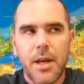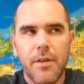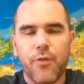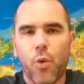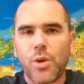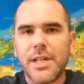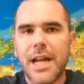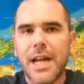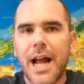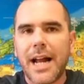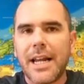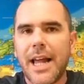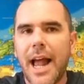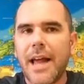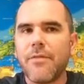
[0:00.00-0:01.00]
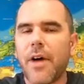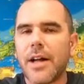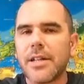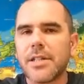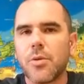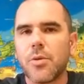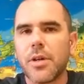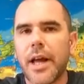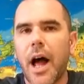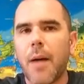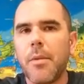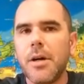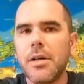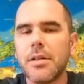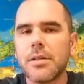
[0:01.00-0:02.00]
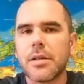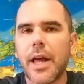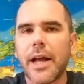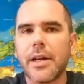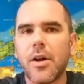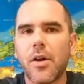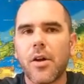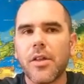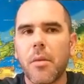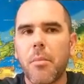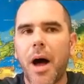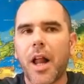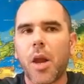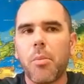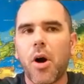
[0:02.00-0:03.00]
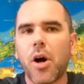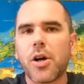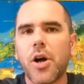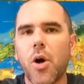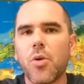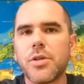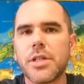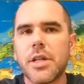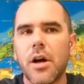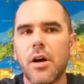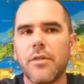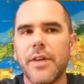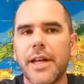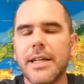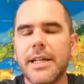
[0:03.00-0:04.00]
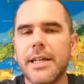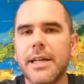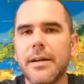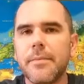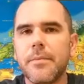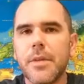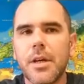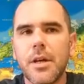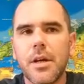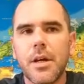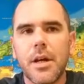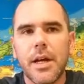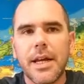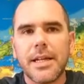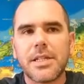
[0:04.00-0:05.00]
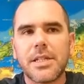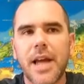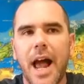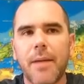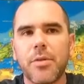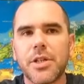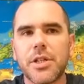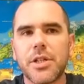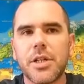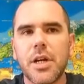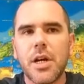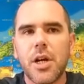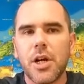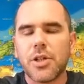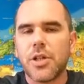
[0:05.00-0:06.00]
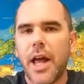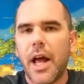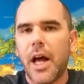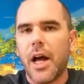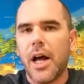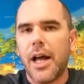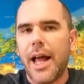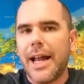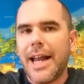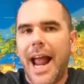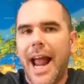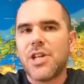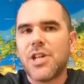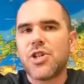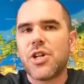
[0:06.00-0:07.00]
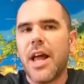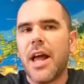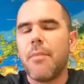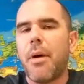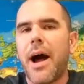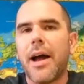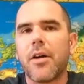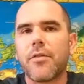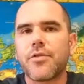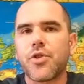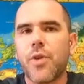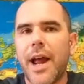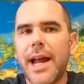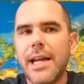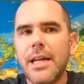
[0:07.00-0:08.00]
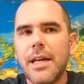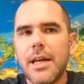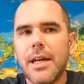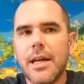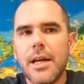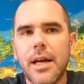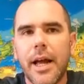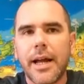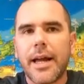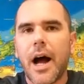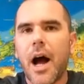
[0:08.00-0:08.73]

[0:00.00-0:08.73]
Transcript: In 1498, Vasco da Gama landed on the Malabar coast of India. He established an Asian empire of trade and